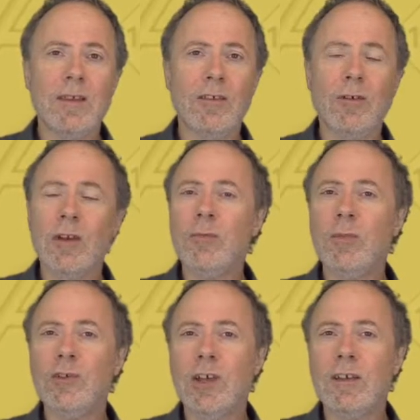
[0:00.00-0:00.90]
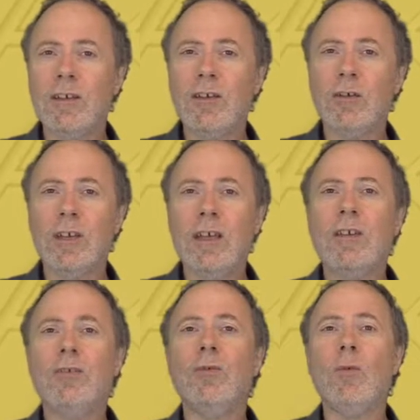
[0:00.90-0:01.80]
So as a projector, you're
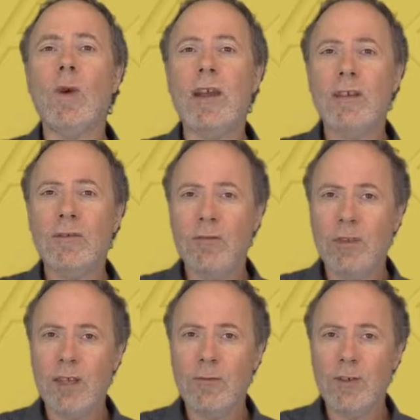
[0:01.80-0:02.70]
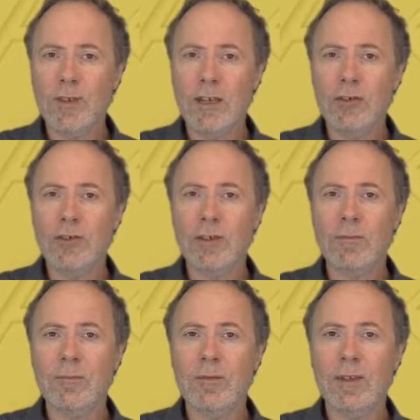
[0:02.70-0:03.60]
here to wait for the invitation,